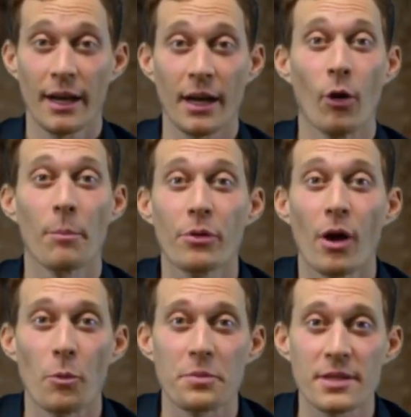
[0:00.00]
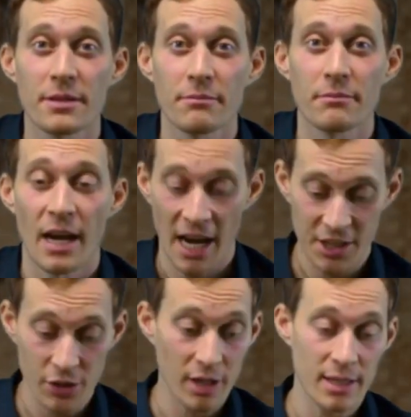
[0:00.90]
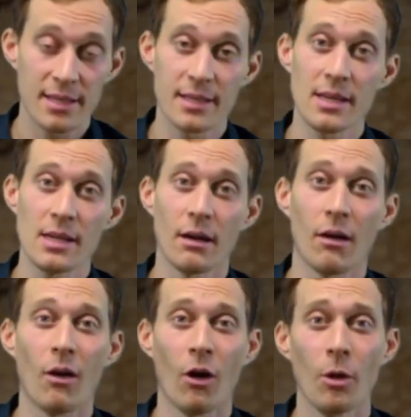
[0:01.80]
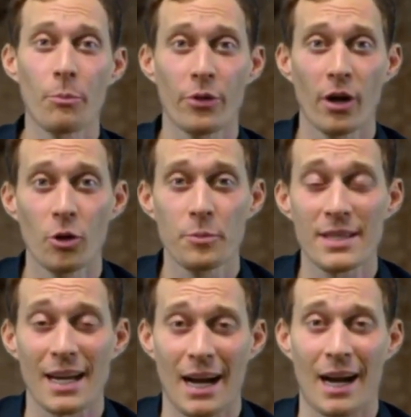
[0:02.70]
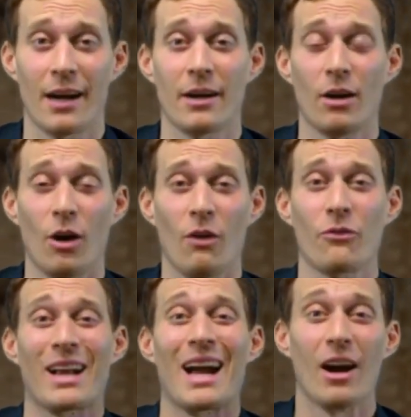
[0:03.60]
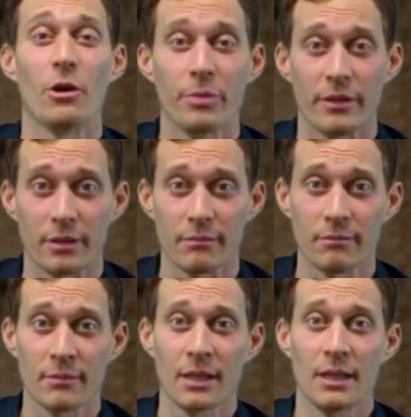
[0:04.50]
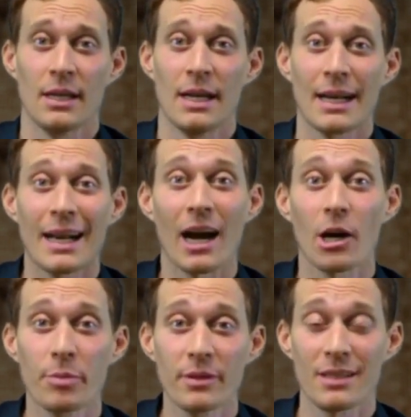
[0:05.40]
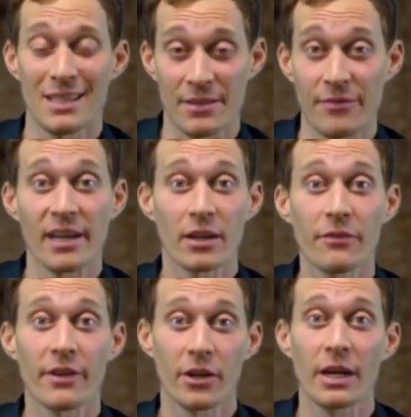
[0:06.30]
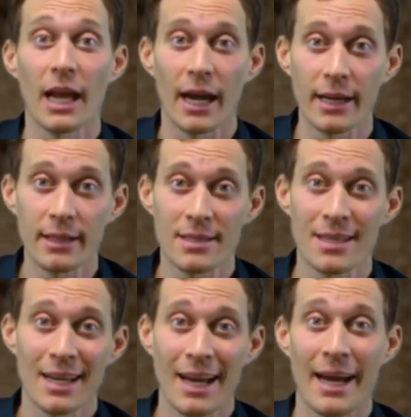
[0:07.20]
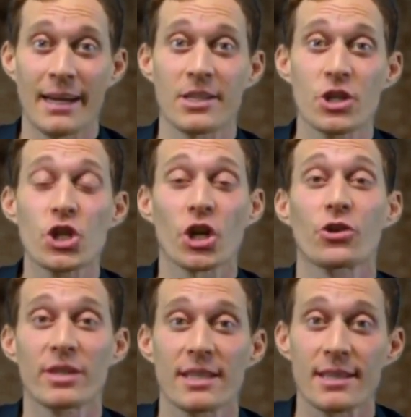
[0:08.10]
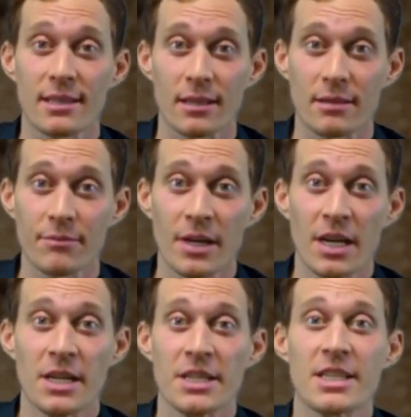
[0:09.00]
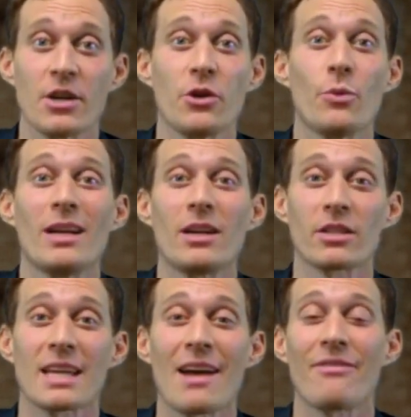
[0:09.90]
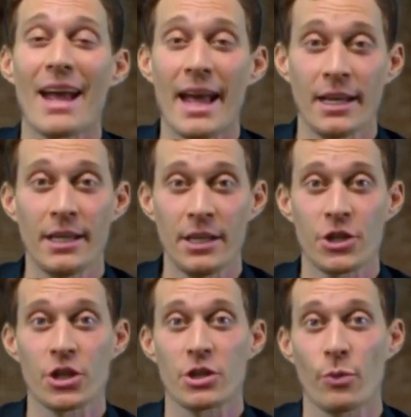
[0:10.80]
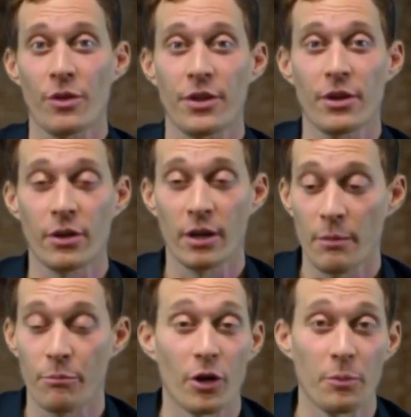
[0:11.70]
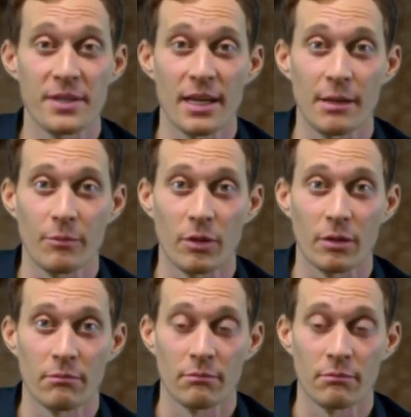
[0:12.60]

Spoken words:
at our probes. As you can see, all probes are of carbon. Carbon is very, very light and it's shock resistant, so you will not have any issues with your probes anymore.